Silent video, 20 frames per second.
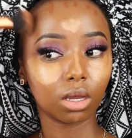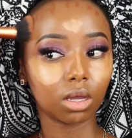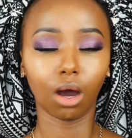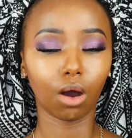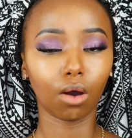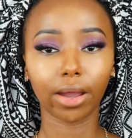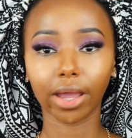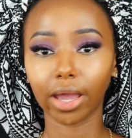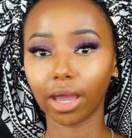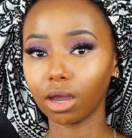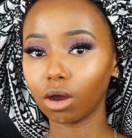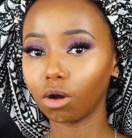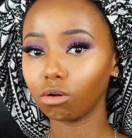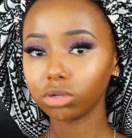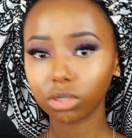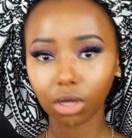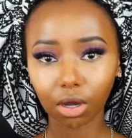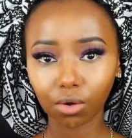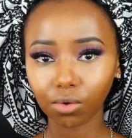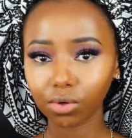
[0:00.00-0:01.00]
Okay,
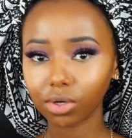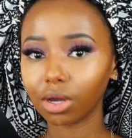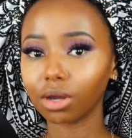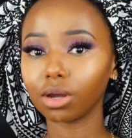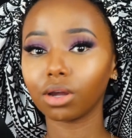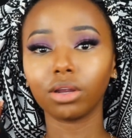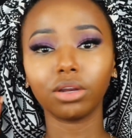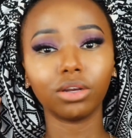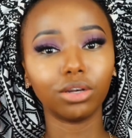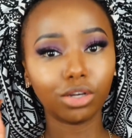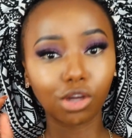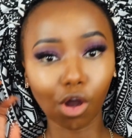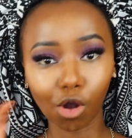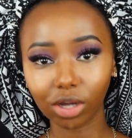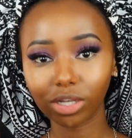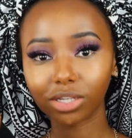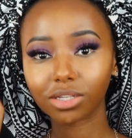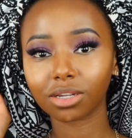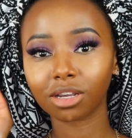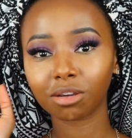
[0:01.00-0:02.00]
hold on,
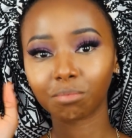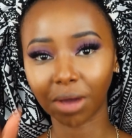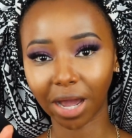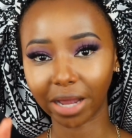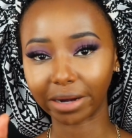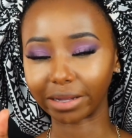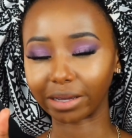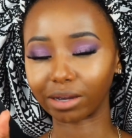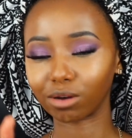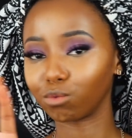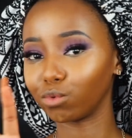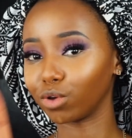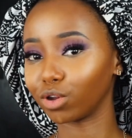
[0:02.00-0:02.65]
don't panic,